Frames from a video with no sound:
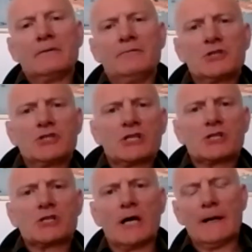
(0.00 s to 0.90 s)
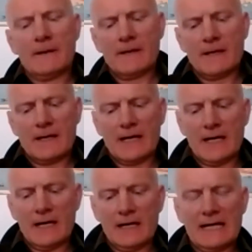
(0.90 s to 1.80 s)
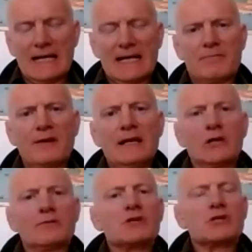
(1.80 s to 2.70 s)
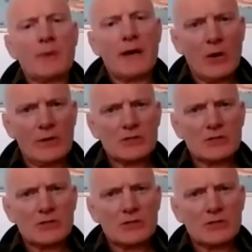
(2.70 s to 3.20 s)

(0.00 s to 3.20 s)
There's just a feeling of despair,